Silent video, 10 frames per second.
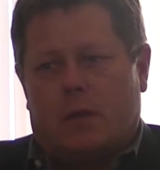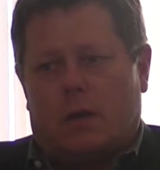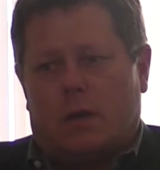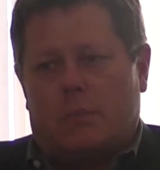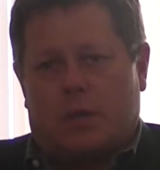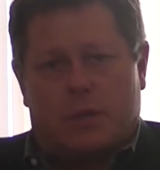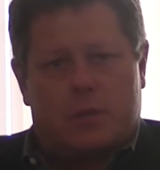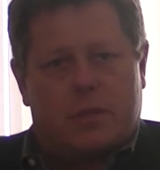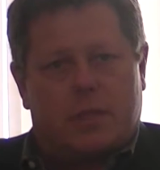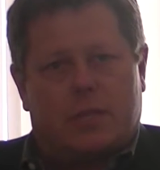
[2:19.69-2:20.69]
The
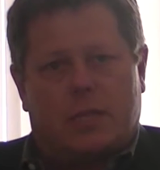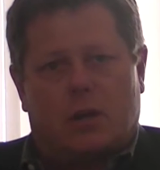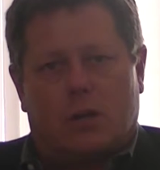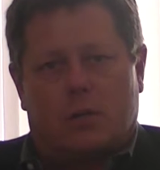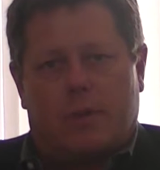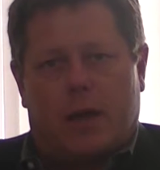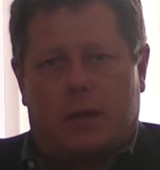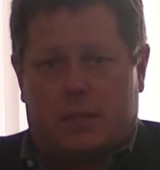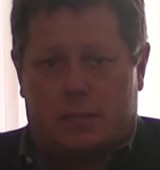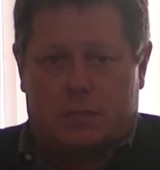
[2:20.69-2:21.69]
other thing that they talked
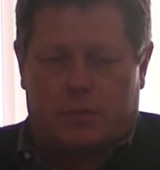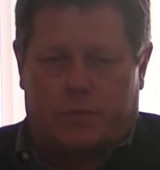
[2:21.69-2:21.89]
about is,